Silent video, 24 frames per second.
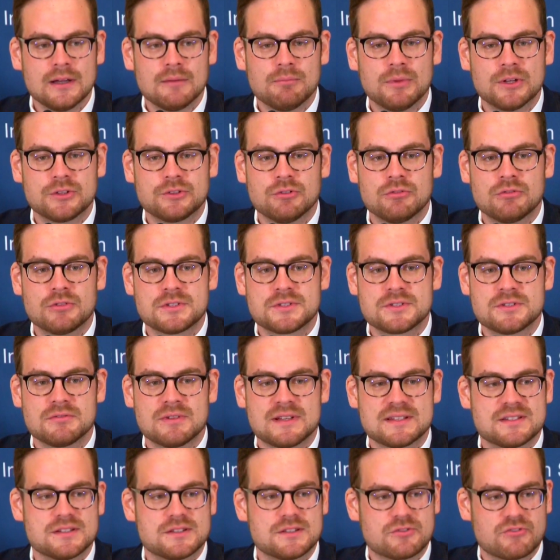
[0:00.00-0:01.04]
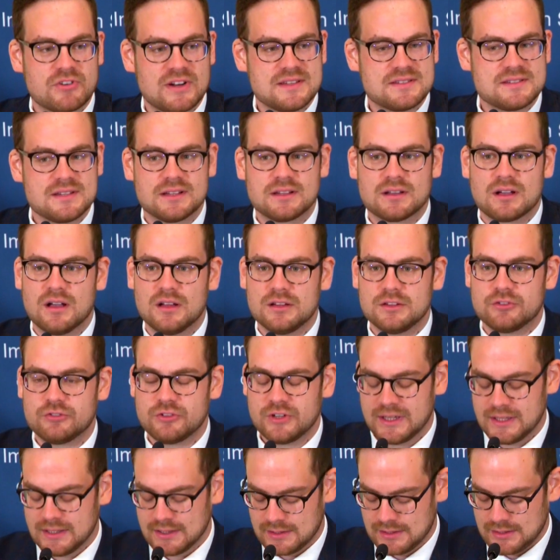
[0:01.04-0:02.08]
but also as a transit
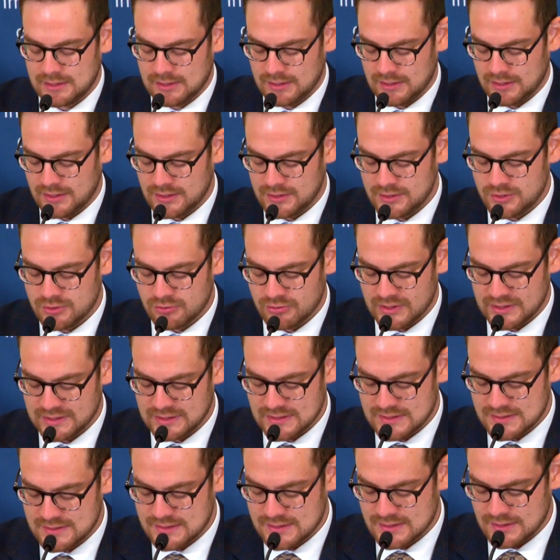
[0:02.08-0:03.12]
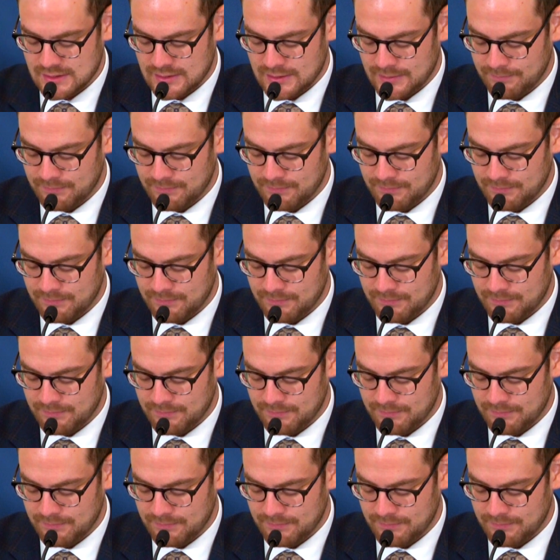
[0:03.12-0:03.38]
country during this